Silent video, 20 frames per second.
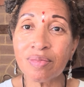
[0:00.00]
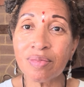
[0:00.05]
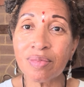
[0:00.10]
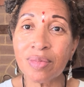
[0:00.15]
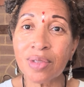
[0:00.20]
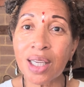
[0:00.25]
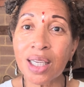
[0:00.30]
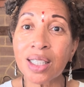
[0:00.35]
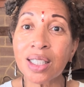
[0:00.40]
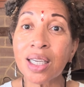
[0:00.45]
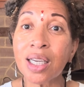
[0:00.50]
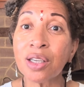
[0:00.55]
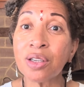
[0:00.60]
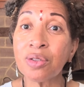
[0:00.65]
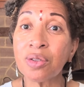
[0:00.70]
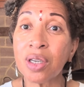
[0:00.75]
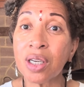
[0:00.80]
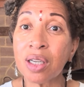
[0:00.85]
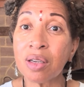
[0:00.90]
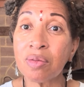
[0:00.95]
they say you
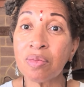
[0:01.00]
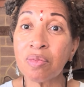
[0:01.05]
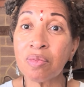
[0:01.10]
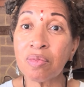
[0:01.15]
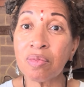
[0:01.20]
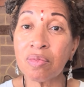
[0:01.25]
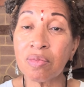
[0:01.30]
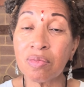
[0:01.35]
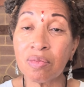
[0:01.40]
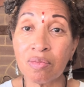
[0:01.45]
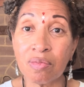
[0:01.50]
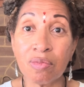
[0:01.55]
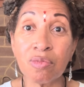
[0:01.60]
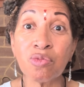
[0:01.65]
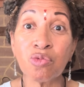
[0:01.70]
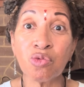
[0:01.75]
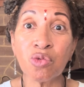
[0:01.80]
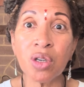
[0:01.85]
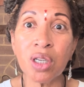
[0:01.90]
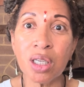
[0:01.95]
get
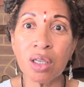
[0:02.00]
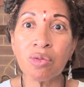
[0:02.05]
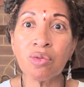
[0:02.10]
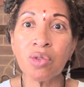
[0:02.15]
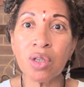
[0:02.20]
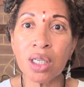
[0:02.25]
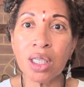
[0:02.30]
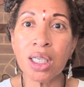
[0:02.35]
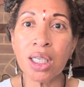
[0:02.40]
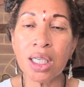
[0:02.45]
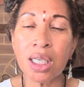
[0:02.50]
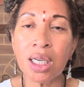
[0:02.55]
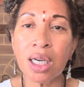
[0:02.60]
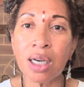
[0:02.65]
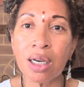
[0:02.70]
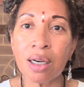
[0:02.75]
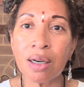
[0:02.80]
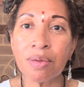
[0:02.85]
really, really